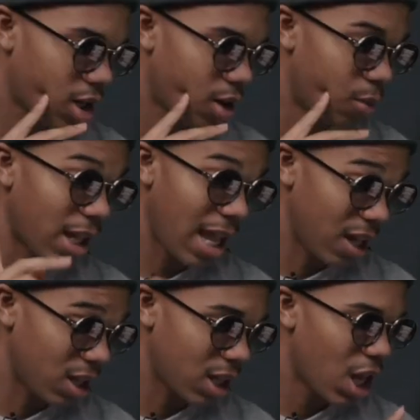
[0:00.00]
with the
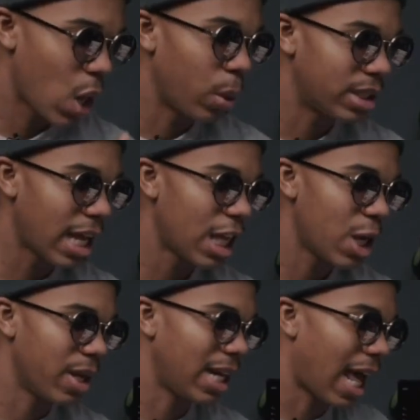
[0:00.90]
S will take
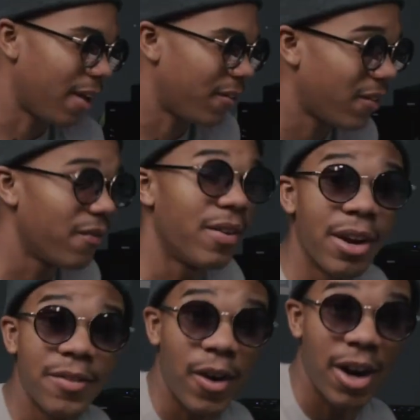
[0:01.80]
you in life?
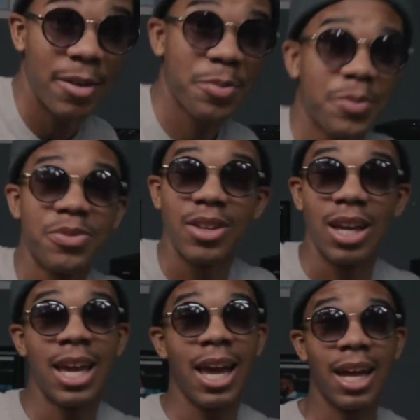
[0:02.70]
Very far.
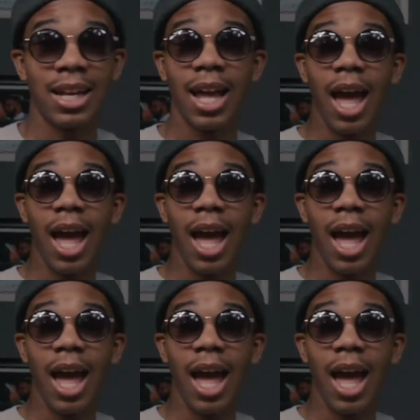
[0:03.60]
Again,